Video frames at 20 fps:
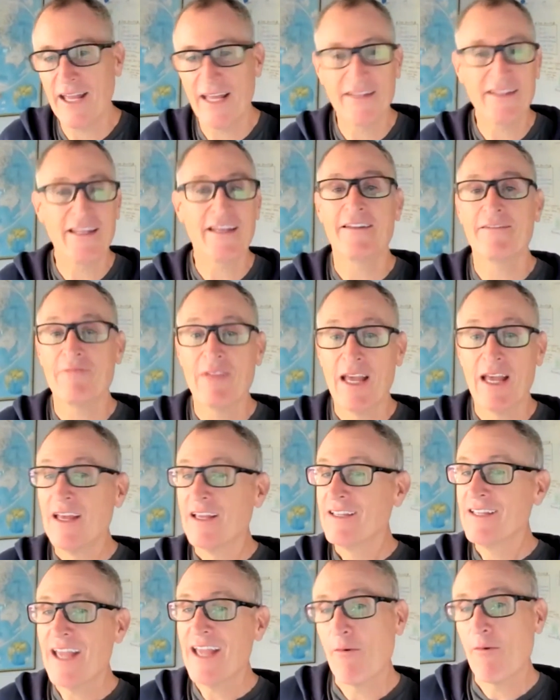And then,
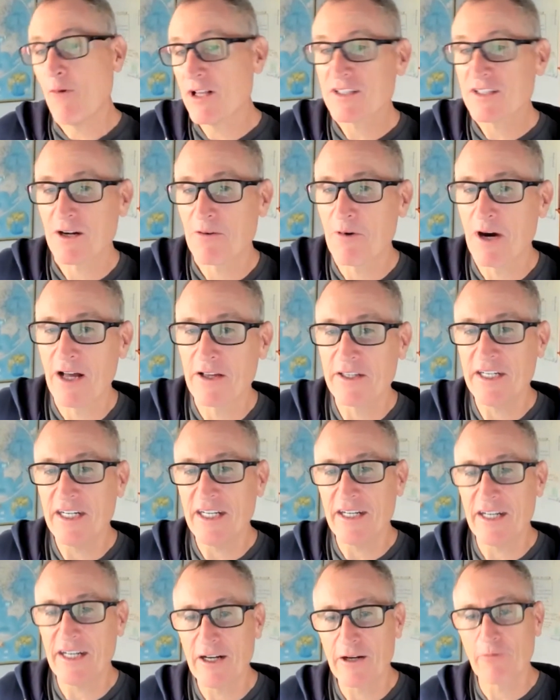yeah, once in a while you
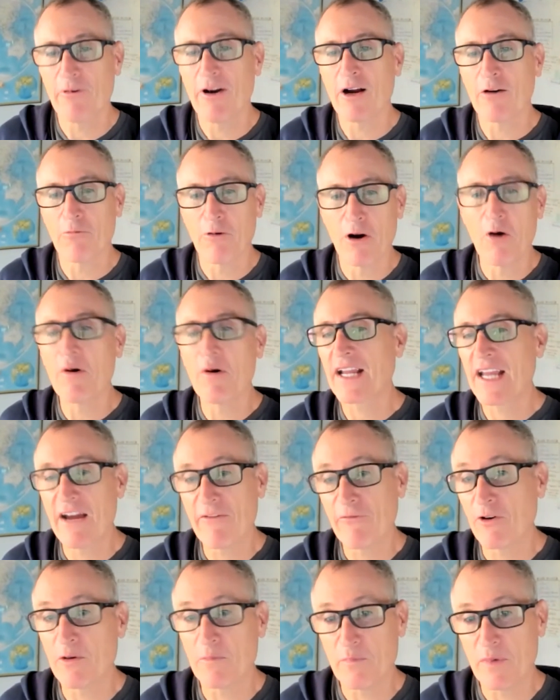need a heroic
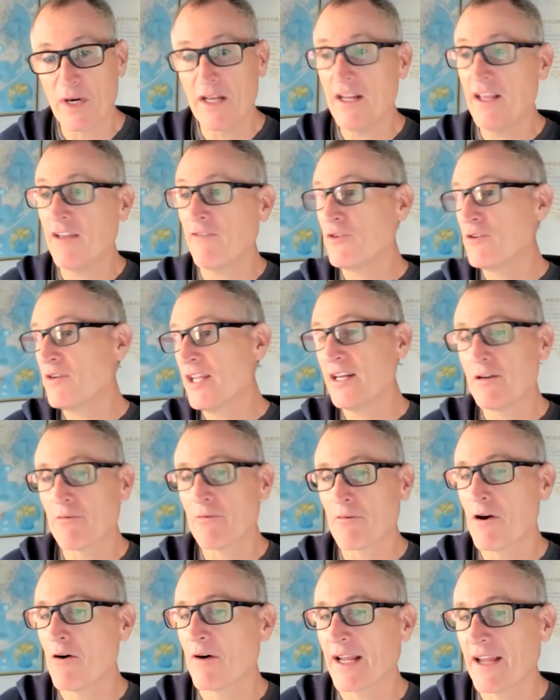effort, but if you need
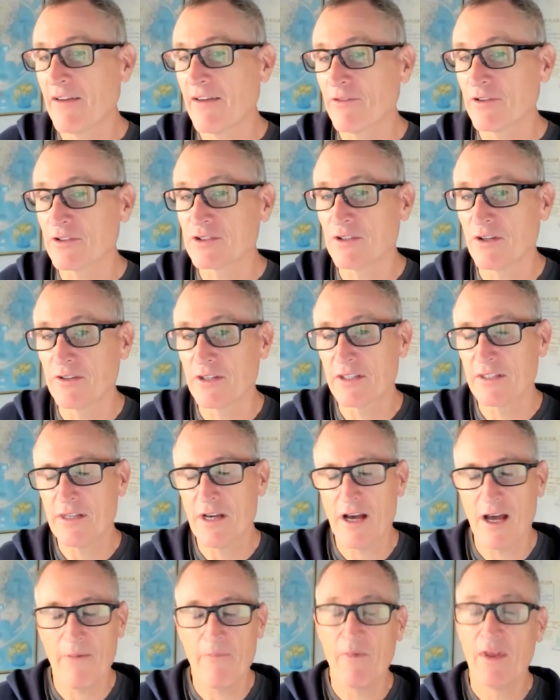heroic efforts all the
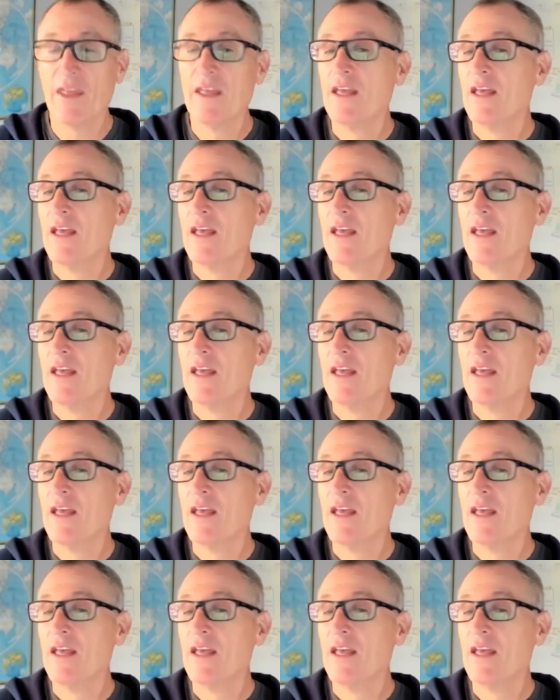time,